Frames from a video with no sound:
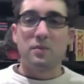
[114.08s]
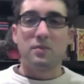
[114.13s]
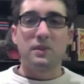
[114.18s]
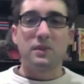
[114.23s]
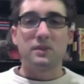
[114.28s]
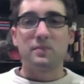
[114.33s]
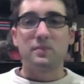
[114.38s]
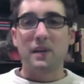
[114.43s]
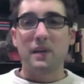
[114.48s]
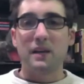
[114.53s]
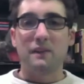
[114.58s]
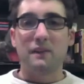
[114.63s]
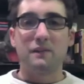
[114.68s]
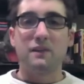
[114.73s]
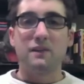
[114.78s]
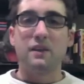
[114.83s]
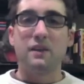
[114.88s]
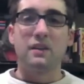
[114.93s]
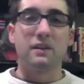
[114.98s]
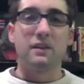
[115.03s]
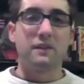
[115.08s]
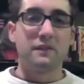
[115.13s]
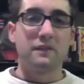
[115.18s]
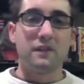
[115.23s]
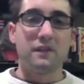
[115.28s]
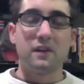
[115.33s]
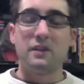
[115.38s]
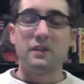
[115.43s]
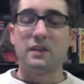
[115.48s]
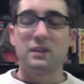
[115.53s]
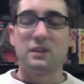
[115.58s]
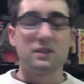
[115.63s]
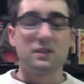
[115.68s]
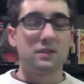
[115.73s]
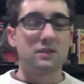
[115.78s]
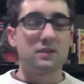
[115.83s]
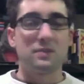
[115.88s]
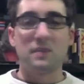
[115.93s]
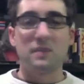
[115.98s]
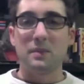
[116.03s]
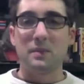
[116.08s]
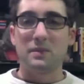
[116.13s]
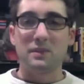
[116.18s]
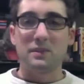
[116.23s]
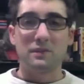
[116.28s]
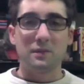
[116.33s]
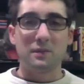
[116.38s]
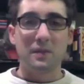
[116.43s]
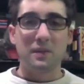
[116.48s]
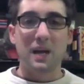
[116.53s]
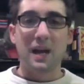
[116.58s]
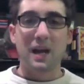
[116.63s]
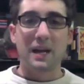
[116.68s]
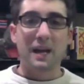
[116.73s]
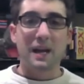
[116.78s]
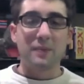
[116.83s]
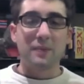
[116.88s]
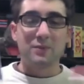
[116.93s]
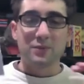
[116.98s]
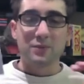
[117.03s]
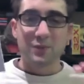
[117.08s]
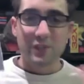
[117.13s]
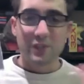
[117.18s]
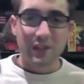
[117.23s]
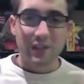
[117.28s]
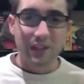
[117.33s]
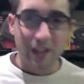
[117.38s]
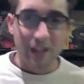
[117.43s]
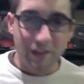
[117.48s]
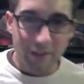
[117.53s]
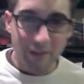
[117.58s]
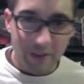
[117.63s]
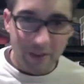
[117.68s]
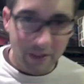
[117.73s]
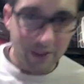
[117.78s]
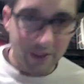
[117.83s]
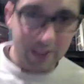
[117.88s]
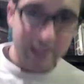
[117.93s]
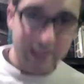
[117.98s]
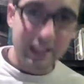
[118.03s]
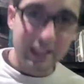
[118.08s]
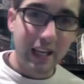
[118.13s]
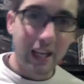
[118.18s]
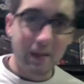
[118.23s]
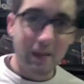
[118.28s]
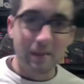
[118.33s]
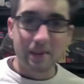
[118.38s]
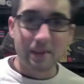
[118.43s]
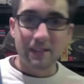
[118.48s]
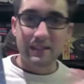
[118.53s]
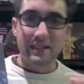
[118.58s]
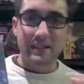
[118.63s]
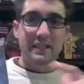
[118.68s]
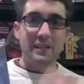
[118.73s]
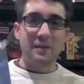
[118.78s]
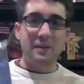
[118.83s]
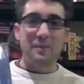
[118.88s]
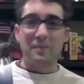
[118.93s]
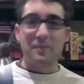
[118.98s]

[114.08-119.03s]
brings back a flood of nostalgic memories for me. I absolutely love this game. It does not